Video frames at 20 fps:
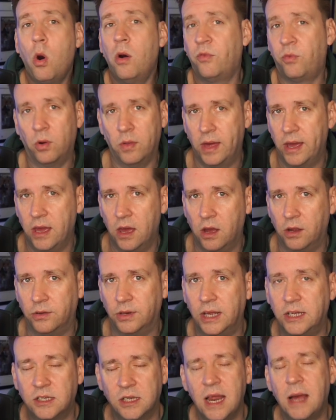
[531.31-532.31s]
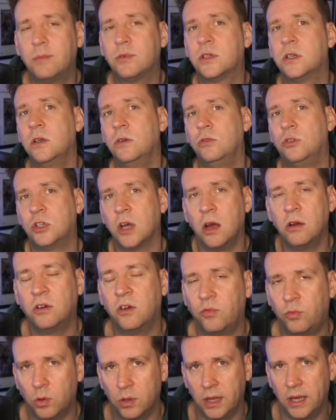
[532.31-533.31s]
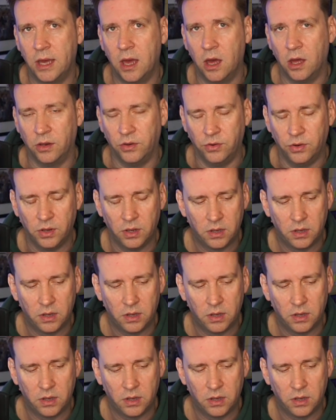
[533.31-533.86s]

of what they earn. It's an absolute joke of what they earn.